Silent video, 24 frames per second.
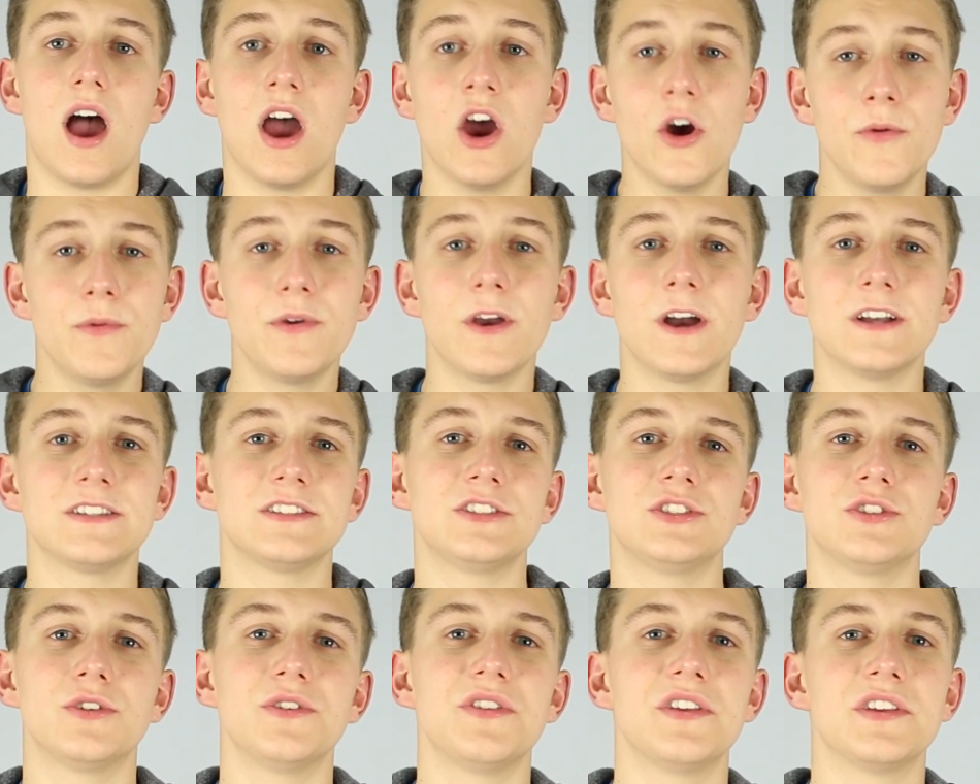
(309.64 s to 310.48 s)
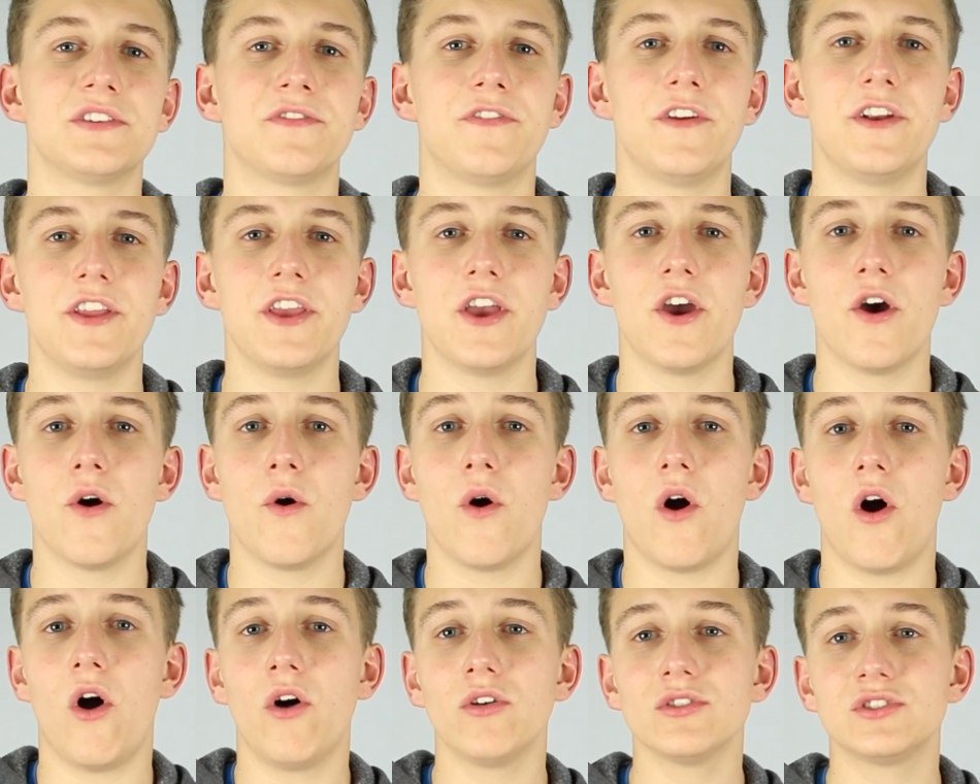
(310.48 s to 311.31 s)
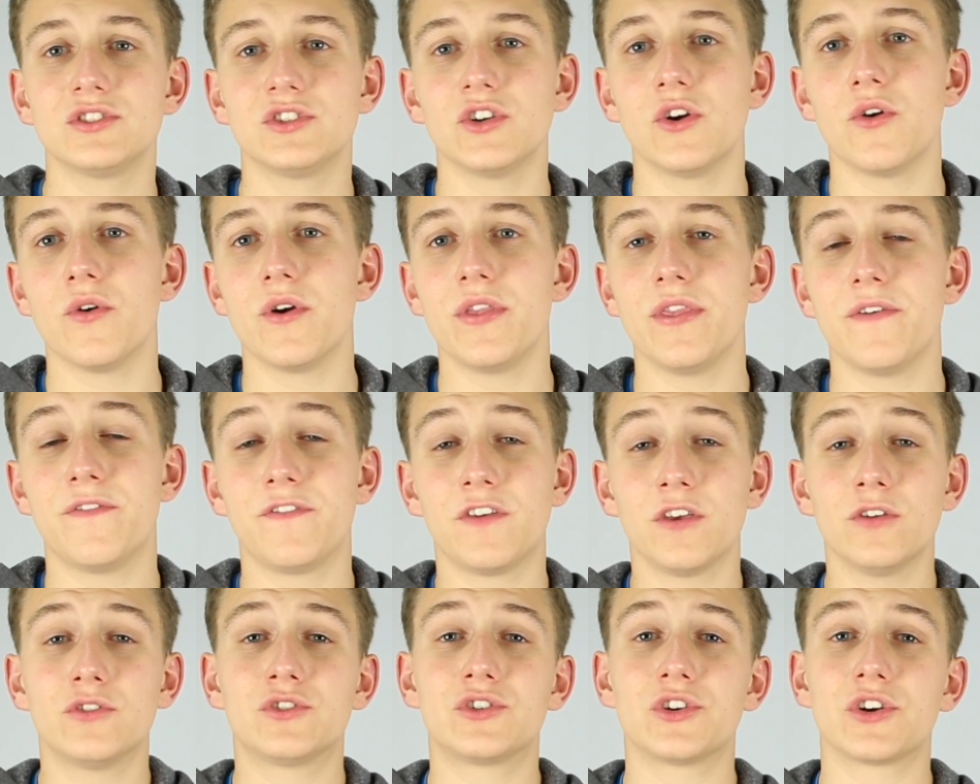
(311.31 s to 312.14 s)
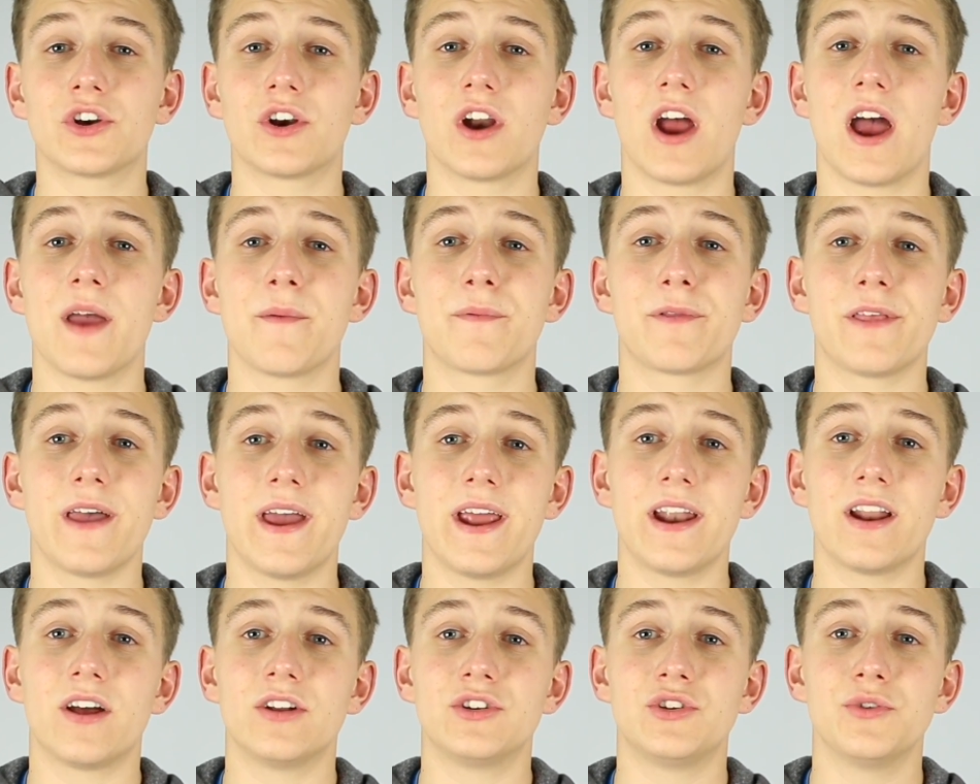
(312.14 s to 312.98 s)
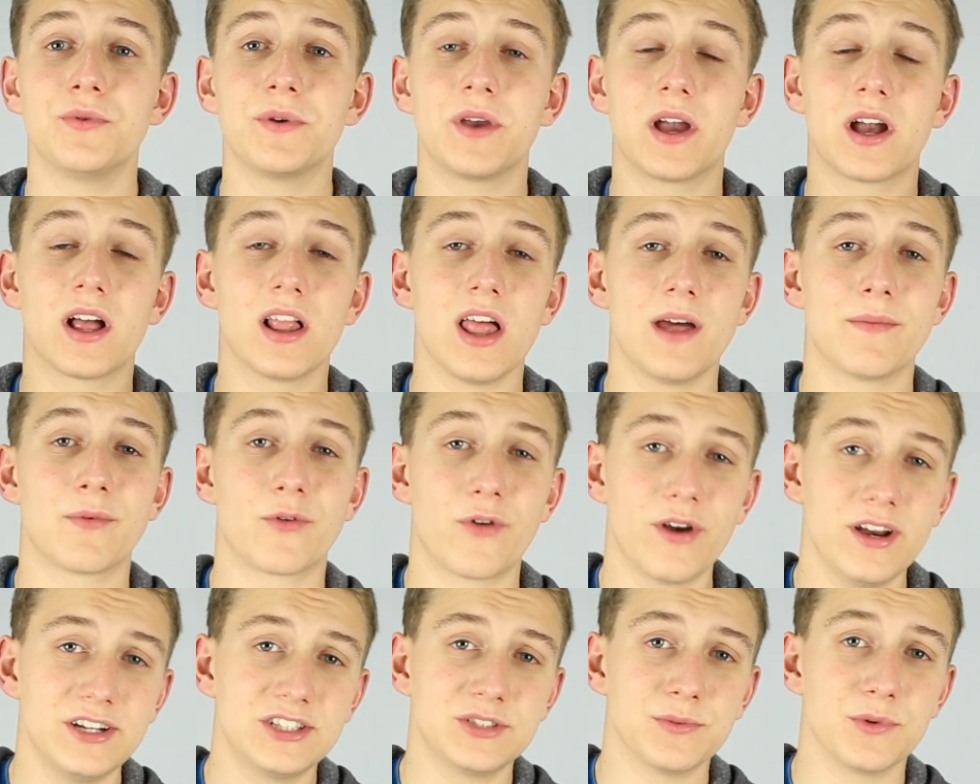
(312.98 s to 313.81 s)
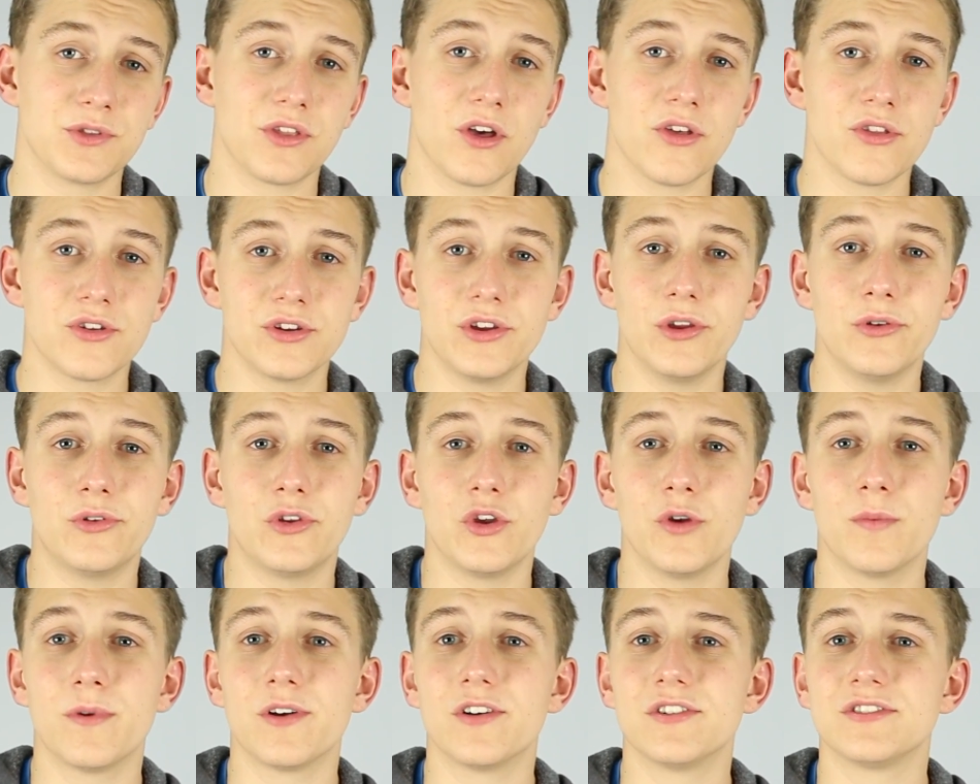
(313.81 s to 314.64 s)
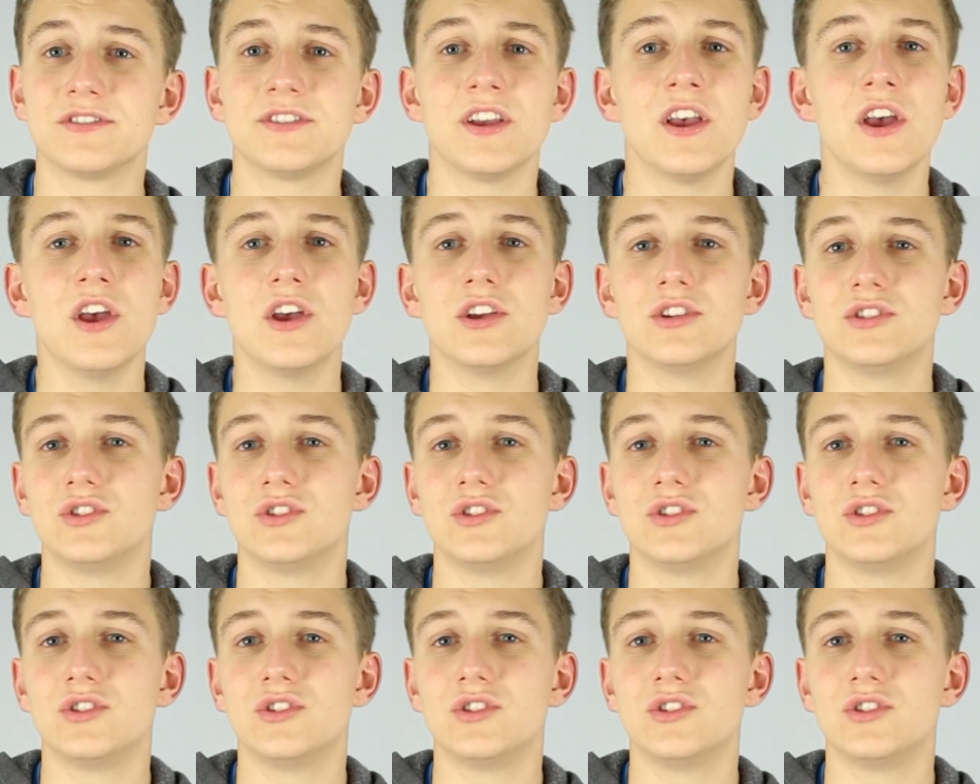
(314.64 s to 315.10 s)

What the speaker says: I hope you guys enjoyed this video. Also, in the future, I plan on doing a collaboration with other YouTubers.